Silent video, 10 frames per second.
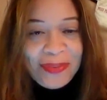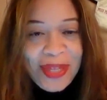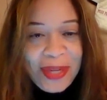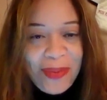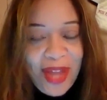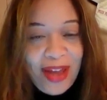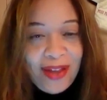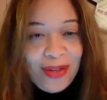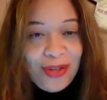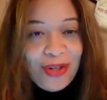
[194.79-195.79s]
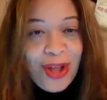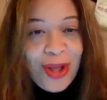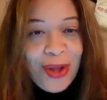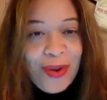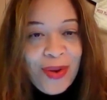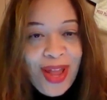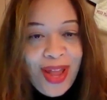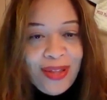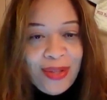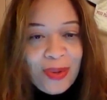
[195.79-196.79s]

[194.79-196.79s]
kick me out of the show. And the